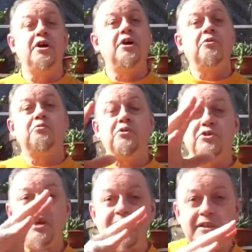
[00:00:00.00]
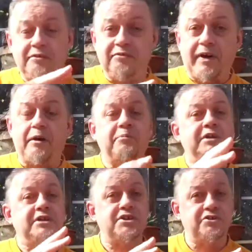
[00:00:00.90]
within the family
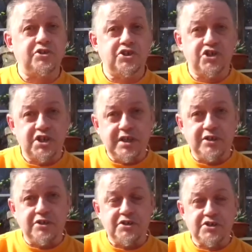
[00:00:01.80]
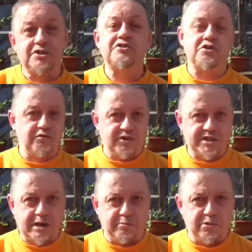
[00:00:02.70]
to the genus, so for
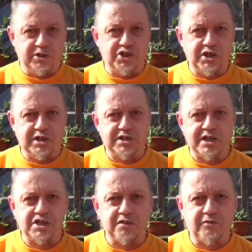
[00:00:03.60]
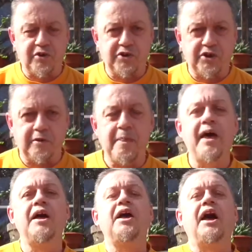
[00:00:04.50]
example the genus Echeveria,
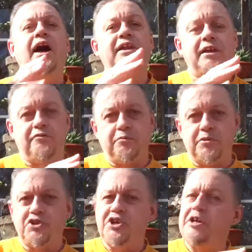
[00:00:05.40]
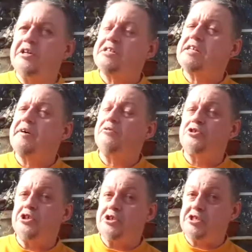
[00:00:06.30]
and then from the genus level
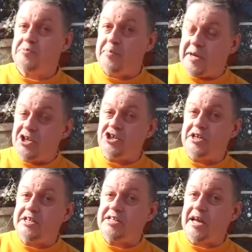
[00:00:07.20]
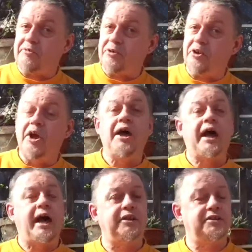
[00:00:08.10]
to the species level,
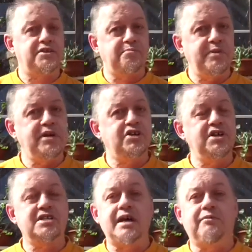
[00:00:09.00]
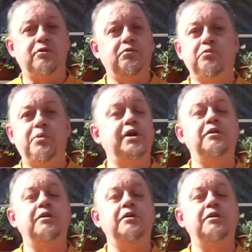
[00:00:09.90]
and the species level would be